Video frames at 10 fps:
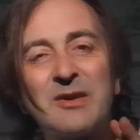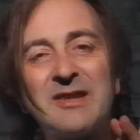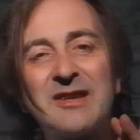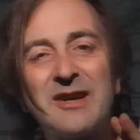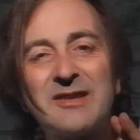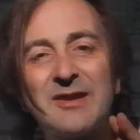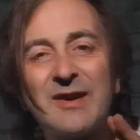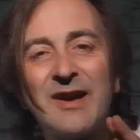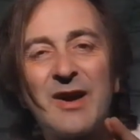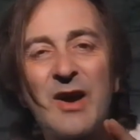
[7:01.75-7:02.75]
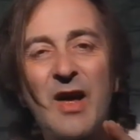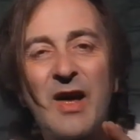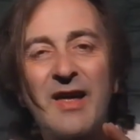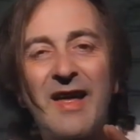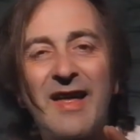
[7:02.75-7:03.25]
look in his eyes that,
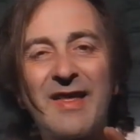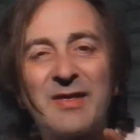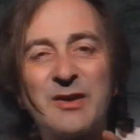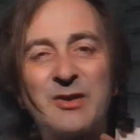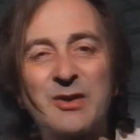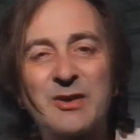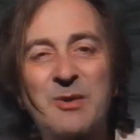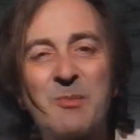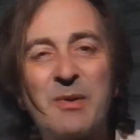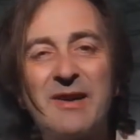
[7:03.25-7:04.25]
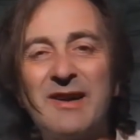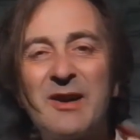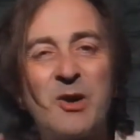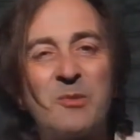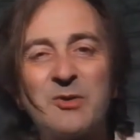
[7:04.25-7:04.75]
that just
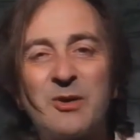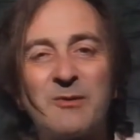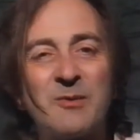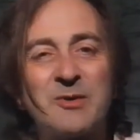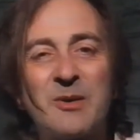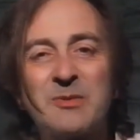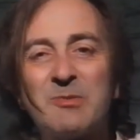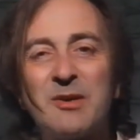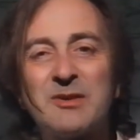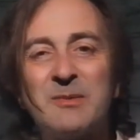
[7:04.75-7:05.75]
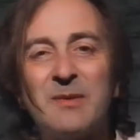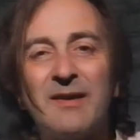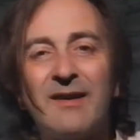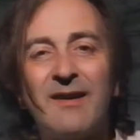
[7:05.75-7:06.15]
completely opened you up from top to bottom.